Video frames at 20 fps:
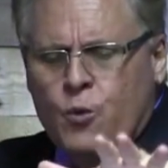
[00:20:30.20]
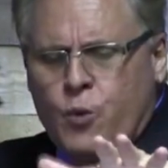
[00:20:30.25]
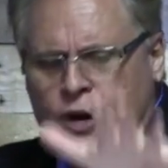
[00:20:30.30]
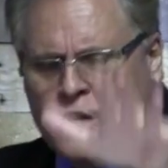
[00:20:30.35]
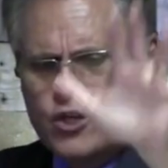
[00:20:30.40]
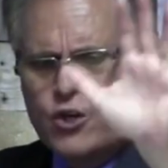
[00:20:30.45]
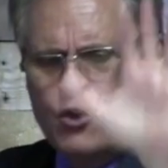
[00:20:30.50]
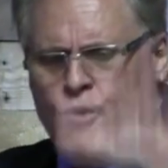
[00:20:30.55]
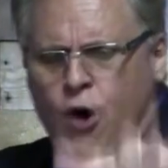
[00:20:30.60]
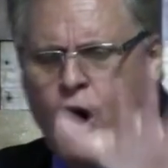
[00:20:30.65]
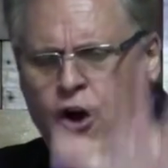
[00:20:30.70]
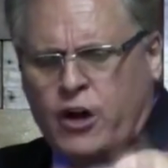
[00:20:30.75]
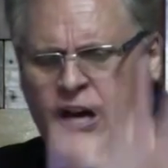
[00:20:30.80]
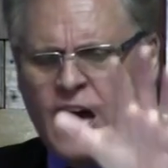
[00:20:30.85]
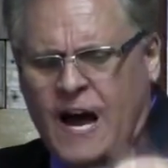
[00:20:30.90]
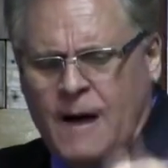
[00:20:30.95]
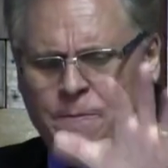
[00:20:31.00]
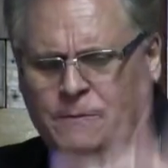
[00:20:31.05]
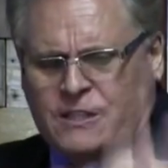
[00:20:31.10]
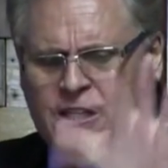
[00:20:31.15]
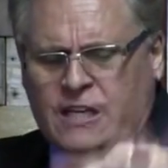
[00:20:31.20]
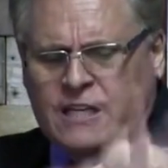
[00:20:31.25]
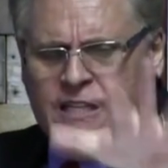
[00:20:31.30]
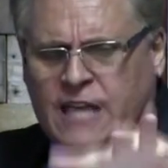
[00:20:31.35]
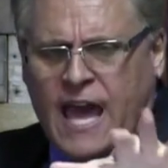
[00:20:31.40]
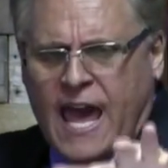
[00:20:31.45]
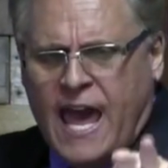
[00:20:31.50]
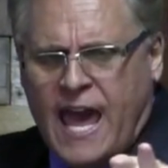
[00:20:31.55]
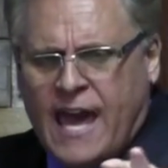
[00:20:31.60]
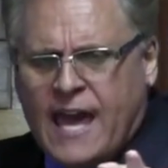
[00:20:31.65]
When you woke up
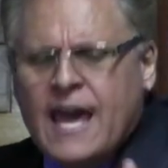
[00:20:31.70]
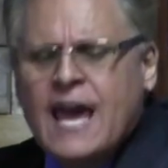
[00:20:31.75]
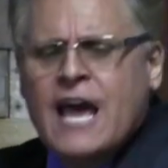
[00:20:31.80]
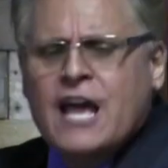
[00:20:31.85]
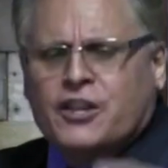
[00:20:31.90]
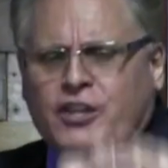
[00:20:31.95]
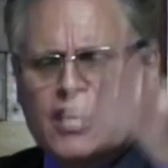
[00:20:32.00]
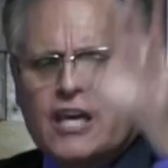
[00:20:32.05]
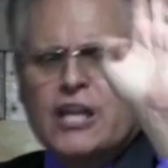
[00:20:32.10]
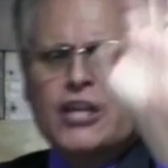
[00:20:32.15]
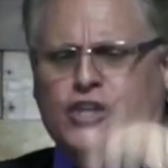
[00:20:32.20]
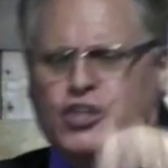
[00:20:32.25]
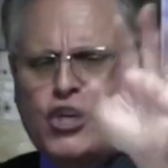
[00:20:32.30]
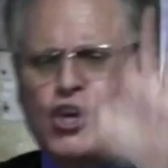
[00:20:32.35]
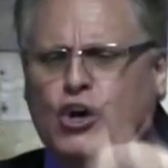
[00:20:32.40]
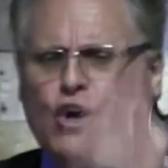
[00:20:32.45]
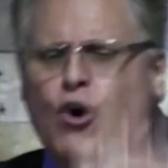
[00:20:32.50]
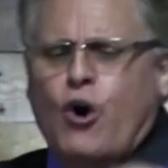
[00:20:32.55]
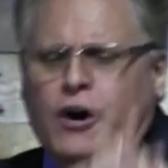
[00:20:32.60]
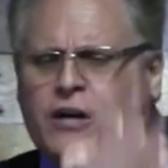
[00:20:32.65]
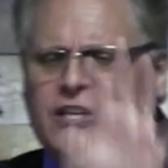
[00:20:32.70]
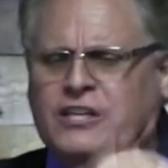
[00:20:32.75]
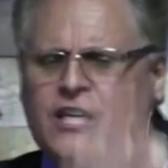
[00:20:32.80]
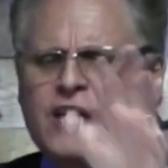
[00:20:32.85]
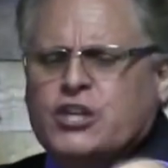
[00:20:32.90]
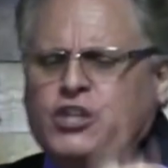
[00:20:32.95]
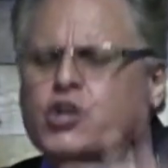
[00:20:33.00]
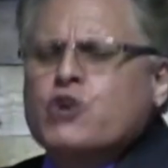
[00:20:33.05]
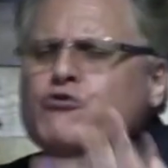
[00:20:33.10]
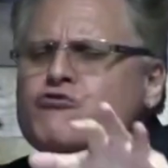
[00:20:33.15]
today, did you or
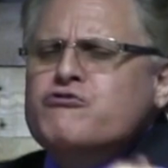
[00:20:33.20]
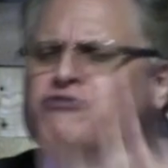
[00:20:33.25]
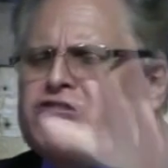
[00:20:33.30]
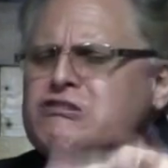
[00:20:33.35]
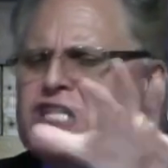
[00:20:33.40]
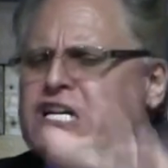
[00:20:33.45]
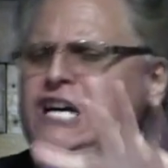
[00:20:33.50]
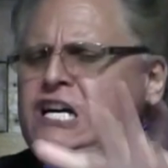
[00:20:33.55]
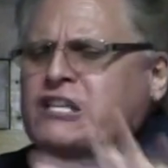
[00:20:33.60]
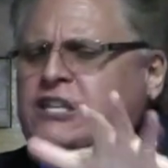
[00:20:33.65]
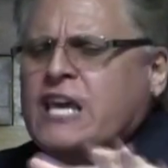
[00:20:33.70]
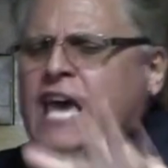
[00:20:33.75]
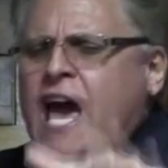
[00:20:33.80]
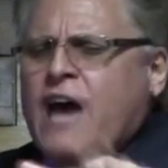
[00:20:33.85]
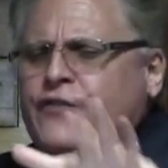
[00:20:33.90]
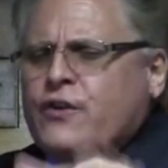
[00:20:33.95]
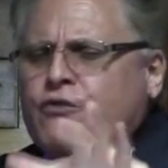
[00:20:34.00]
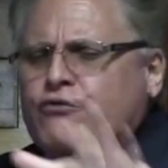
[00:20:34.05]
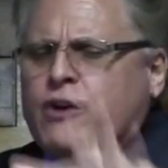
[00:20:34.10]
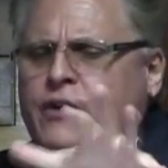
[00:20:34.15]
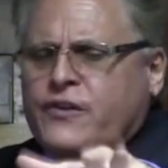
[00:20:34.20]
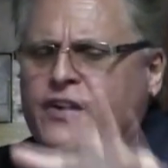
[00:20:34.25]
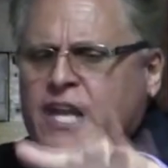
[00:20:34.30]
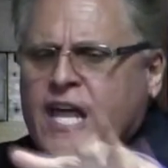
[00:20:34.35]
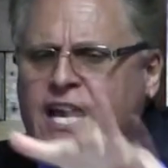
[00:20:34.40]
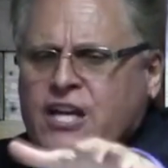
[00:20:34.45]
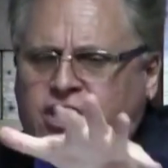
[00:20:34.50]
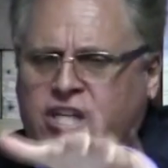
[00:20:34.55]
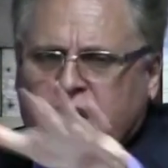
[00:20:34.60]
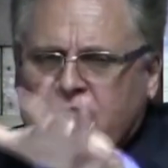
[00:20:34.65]
did you not have a
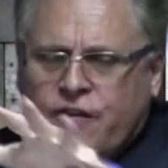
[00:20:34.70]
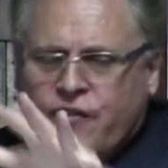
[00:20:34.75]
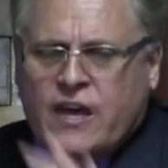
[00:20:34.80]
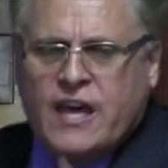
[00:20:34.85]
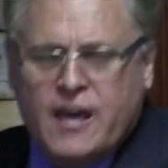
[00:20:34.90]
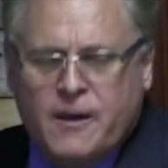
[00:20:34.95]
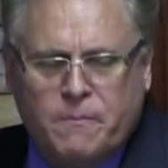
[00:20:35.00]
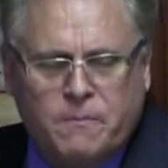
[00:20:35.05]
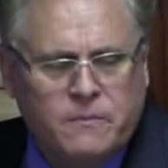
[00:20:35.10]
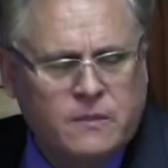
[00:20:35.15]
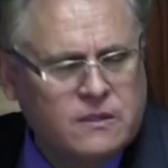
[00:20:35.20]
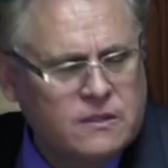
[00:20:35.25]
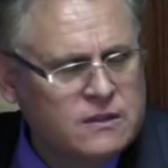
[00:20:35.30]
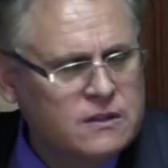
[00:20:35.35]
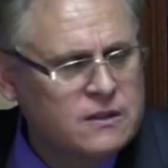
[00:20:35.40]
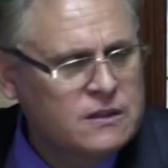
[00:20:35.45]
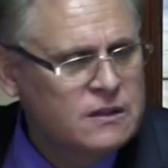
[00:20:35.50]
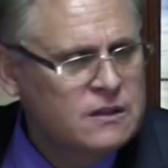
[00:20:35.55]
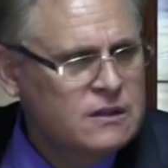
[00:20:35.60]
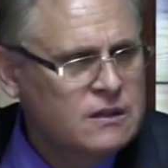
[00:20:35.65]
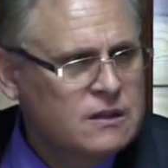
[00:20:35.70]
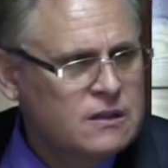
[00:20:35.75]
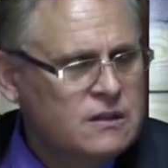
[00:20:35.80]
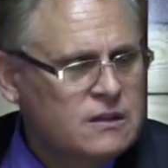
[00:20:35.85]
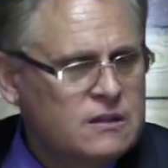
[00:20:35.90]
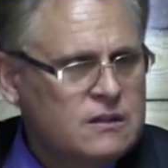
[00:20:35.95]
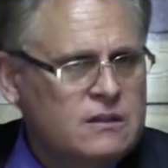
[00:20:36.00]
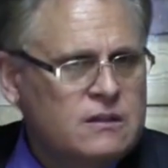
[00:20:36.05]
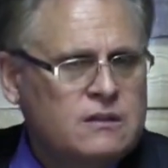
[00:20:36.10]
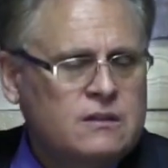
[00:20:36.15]
revelation of Him?
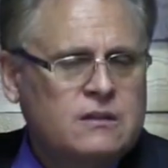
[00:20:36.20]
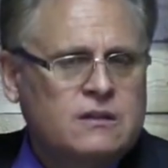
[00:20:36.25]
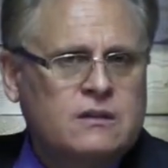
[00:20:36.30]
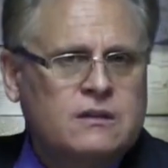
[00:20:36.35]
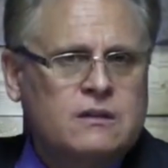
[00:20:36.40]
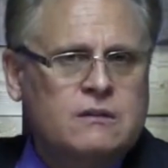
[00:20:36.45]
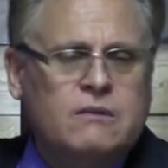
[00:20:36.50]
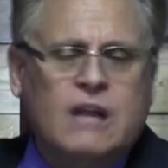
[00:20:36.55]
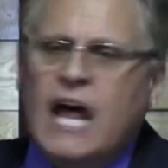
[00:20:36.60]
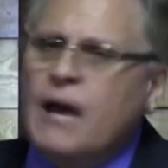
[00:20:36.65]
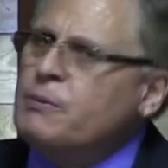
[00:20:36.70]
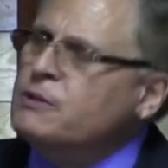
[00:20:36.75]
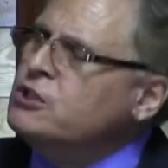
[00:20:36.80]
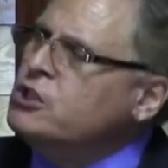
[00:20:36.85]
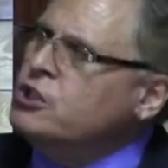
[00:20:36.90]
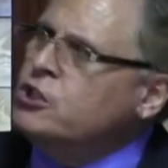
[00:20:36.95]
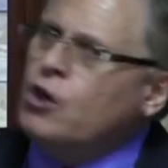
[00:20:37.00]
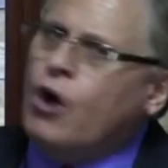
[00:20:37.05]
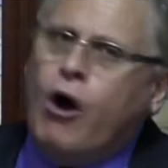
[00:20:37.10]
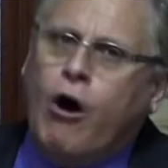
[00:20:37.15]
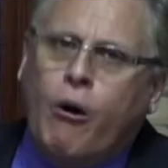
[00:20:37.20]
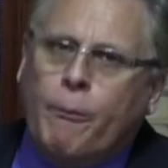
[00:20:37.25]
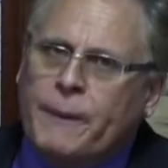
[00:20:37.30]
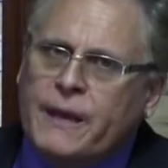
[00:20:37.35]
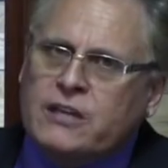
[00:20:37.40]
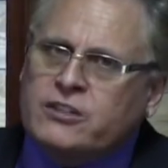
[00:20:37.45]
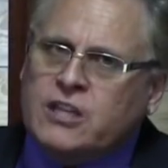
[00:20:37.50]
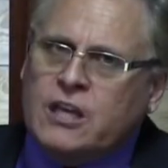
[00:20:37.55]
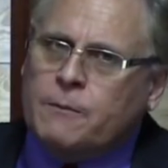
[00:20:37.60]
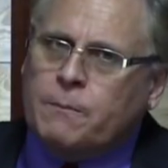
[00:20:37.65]
Amen. I've been so
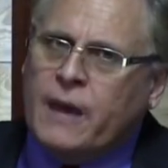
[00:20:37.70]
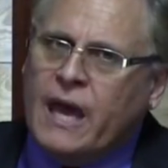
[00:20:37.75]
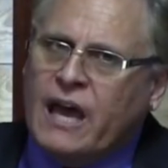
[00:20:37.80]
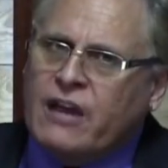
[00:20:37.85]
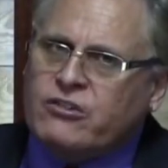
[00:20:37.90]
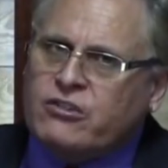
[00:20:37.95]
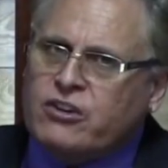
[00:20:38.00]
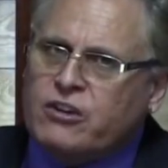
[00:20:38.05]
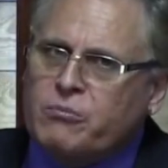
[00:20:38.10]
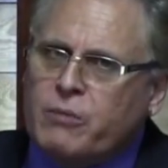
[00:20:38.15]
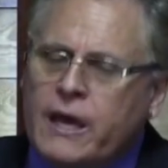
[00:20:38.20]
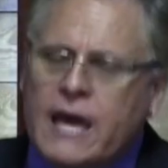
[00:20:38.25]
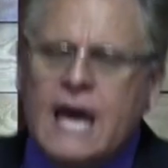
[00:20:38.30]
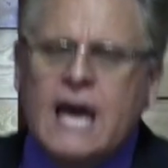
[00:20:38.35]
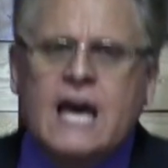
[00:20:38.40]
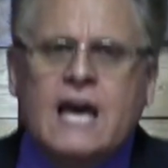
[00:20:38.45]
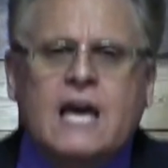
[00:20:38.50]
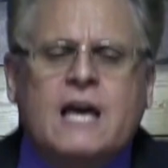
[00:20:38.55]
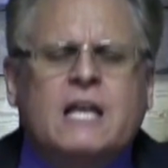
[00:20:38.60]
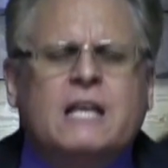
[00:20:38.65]
busy, Pastor. My,